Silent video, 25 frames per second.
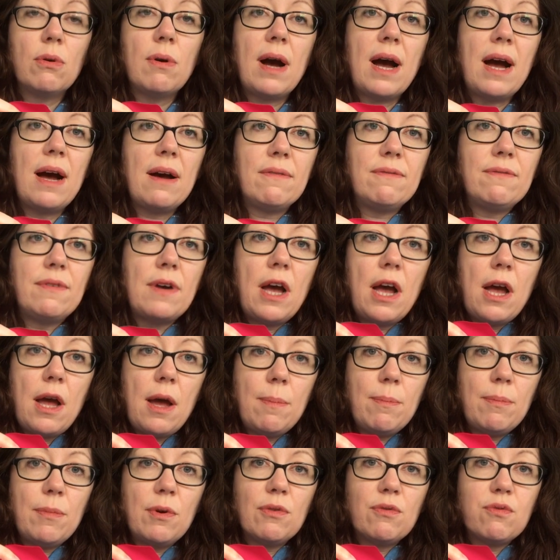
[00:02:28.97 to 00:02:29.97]
have
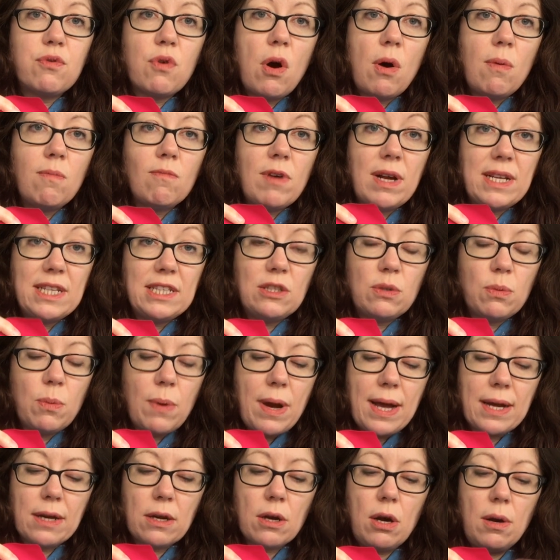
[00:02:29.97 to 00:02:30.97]
from
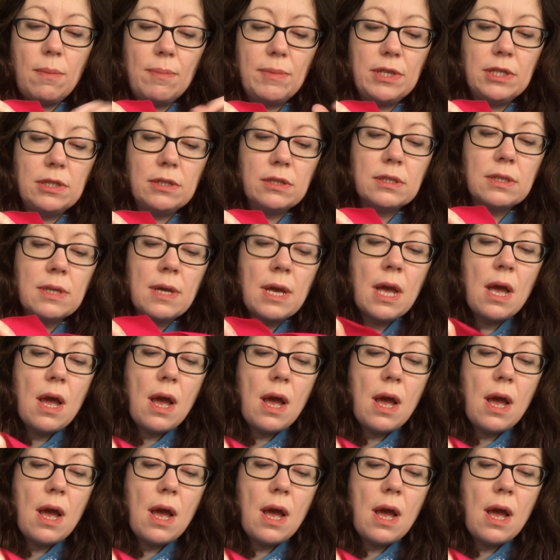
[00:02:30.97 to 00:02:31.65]
ready-to-wear garments,